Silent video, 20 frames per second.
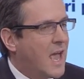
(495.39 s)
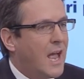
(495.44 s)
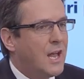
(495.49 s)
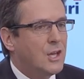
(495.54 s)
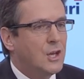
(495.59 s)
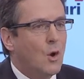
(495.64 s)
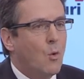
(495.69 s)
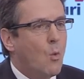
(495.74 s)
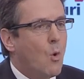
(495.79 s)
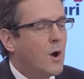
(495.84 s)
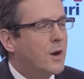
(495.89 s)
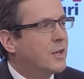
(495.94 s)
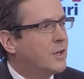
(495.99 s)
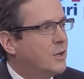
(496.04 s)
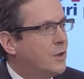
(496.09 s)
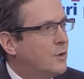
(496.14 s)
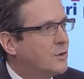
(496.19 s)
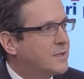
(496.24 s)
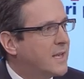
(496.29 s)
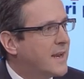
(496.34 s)
and you want to
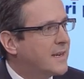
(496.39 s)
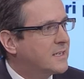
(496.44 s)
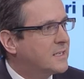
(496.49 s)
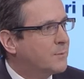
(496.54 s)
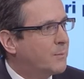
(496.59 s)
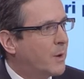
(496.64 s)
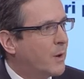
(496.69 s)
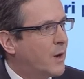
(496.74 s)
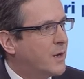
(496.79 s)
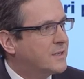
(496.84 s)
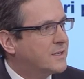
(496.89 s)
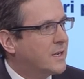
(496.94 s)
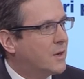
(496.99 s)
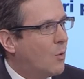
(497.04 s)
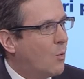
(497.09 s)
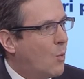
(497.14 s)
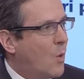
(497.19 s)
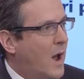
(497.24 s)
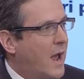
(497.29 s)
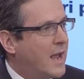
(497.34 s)
use that experience in
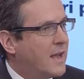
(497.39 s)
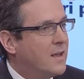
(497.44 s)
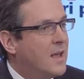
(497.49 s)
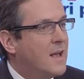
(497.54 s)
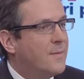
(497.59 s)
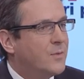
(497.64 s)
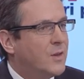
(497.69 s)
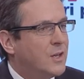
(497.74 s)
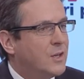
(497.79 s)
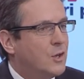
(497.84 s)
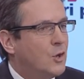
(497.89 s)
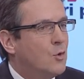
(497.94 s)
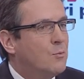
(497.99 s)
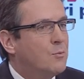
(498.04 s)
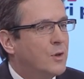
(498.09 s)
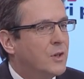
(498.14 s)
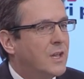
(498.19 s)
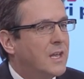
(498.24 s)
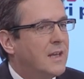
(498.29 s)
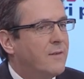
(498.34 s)
a way that you
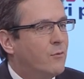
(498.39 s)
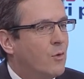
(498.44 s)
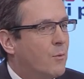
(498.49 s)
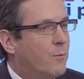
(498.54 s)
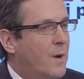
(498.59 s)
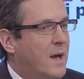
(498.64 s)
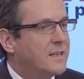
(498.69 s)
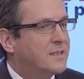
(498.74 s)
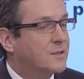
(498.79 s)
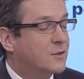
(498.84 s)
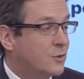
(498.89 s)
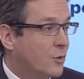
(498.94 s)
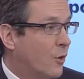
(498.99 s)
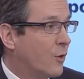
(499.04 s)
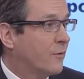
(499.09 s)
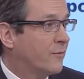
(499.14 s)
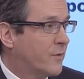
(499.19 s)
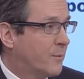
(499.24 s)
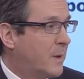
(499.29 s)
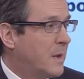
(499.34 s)
believe will best
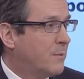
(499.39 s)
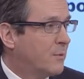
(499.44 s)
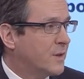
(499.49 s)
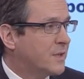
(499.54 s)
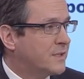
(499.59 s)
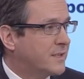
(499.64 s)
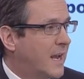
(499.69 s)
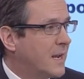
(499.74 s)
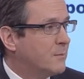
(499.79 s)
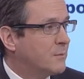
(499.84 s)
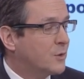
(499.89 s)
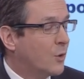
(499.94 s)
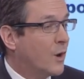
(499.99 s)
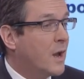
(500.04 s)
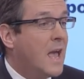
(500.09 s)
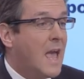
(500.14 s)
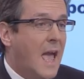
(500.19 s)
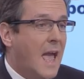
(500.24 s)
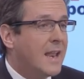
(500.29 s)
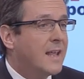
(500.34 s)
serve the people of the state of
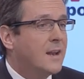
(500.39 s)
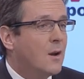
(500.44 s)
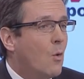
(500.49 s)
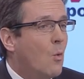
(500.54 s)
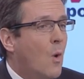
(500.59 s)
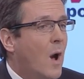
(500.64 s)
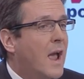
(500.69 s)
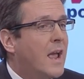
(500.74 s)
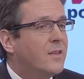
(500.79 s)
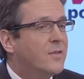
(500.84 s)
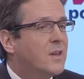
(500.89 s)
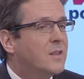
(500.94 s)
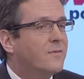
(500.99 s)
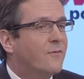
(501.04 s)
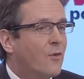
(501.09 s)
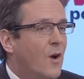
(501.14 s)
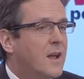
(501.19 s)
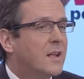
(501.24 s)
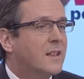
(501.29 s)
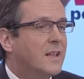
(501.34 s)
Missouri, and in a way that,
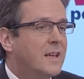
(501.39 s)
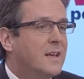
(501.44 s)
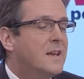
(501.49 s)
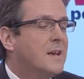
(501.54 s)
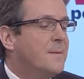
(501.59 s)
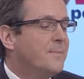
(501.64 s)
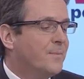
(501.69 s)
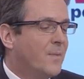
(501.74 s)
frankly,